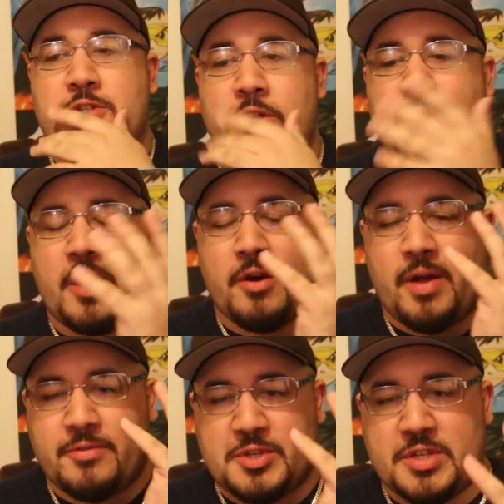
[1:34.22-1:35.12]
so,
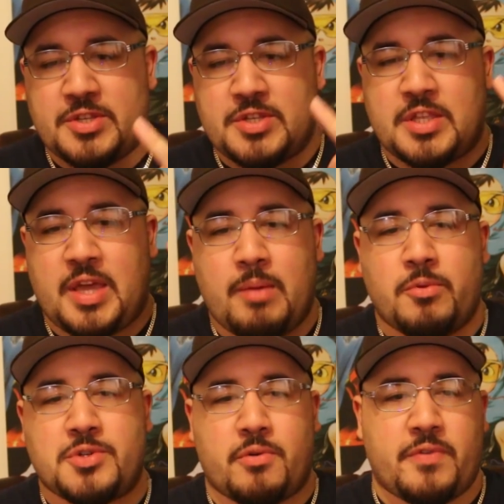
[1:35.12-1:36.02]
ever since the game
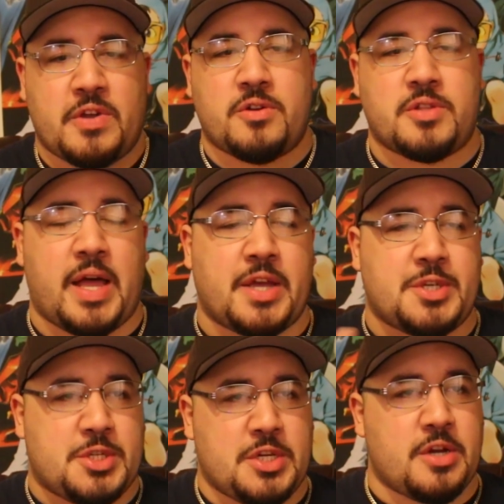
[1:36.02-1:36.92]
was revealed
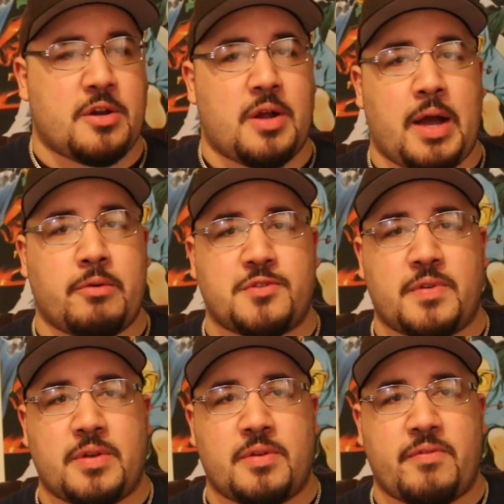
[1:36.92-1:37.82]
last year, I
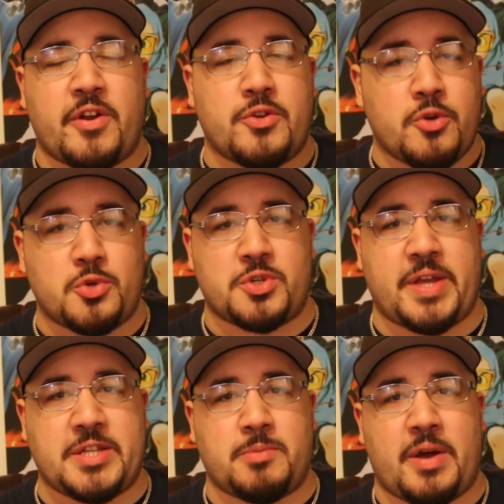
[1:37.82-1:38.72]
was very neutral
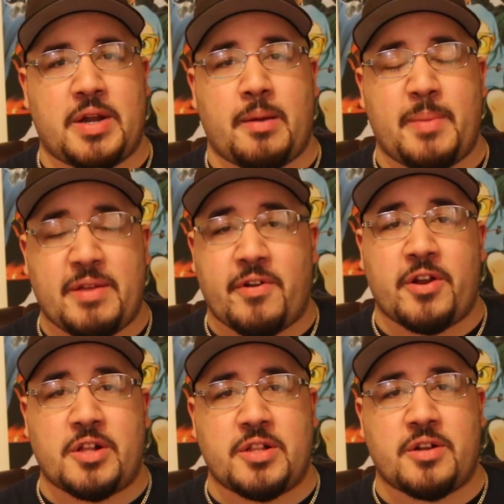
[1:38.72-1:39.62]
stance about it. I made
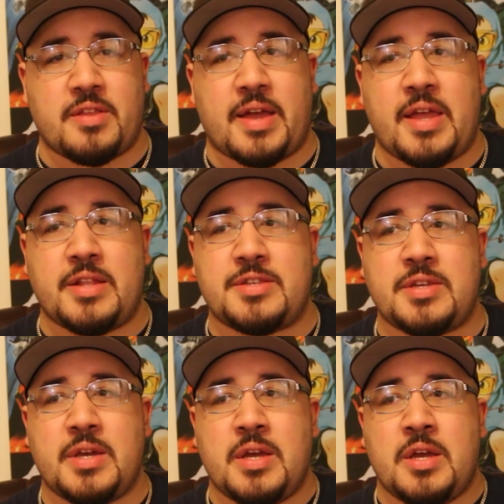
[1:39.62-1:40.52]
very clear that
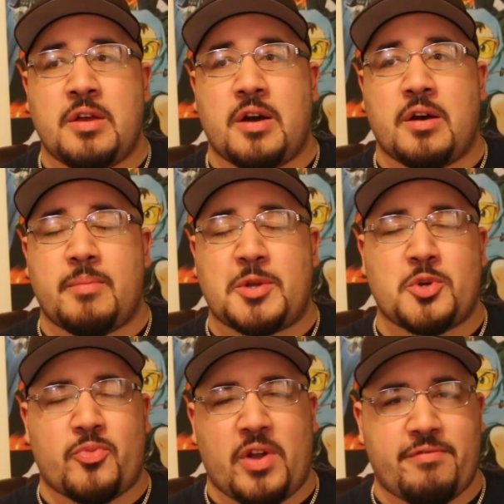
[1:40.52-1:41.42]
it's
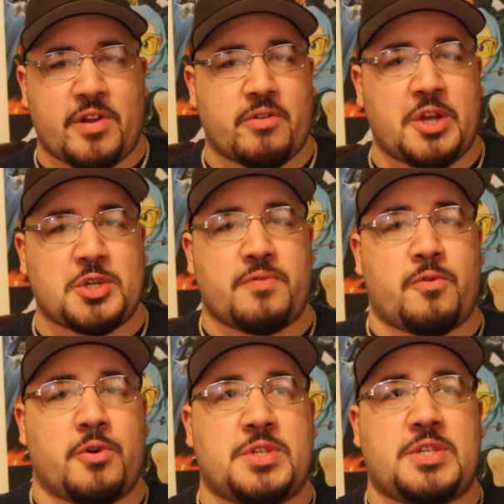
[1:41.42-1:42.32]
Metroid Prime Federation
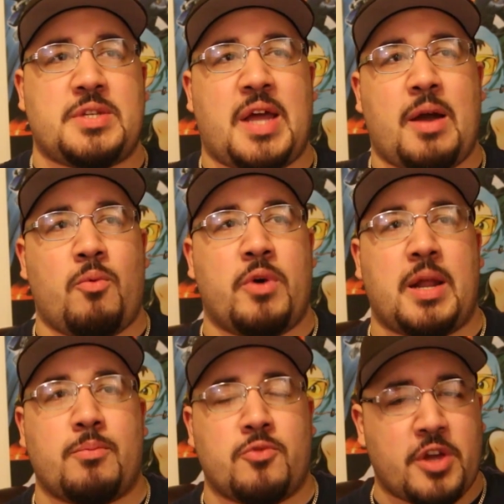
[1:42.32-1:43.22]
Force is not what
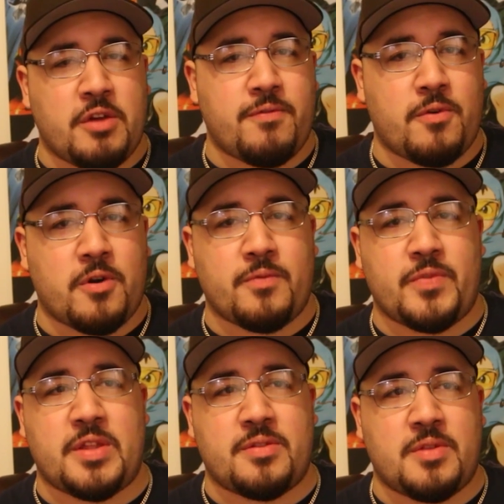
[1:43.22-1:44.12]
I'm looking for.
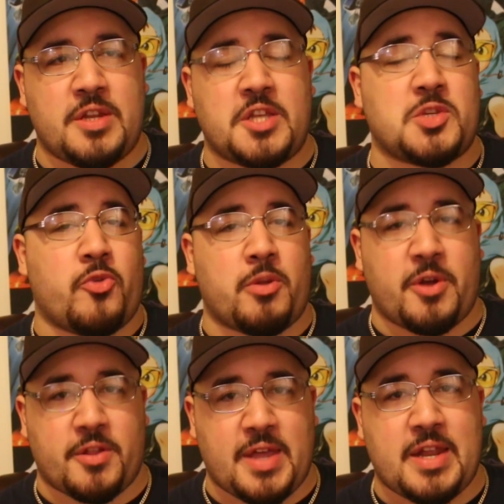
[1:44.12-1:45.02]
It disappointed
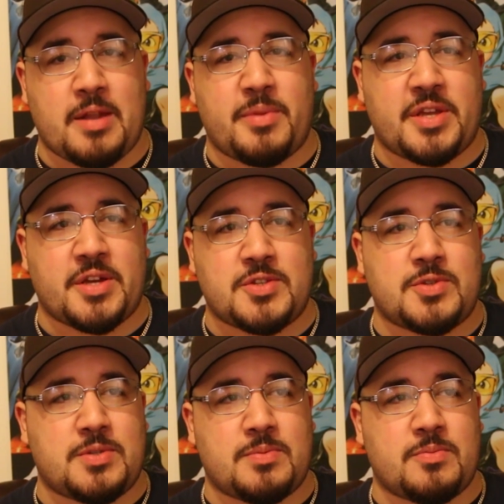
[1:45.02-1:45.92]
me on that end
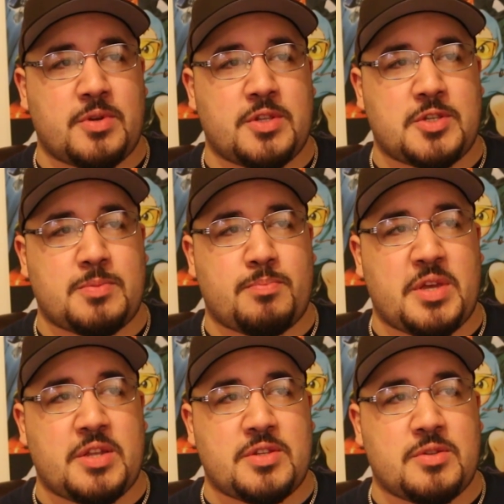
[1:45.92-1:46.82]
because it's
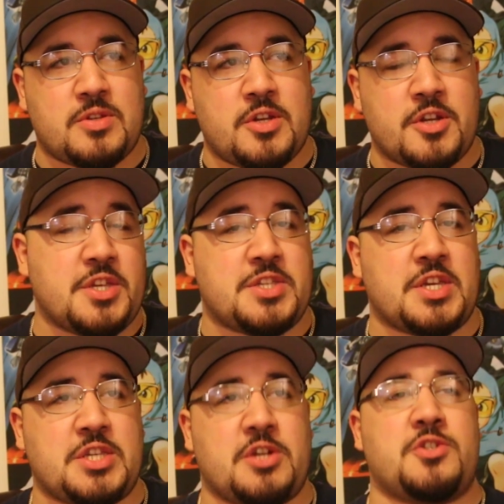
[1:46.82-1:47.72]
been nearly
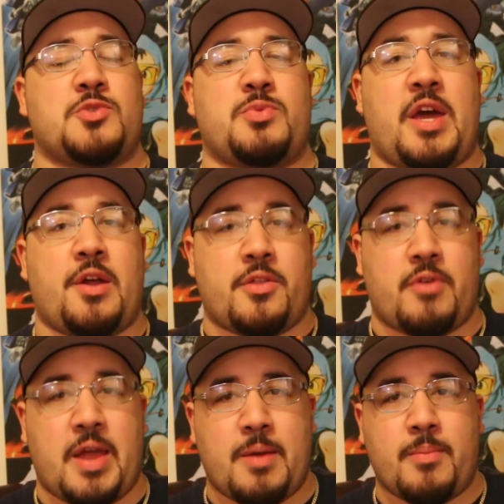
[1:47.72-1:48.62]
6 years since we had
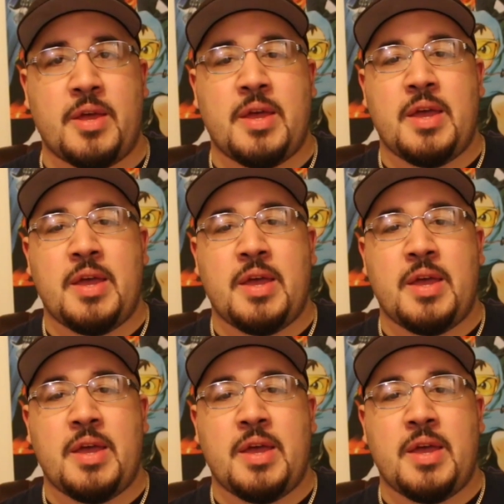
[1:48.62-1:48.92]
Other M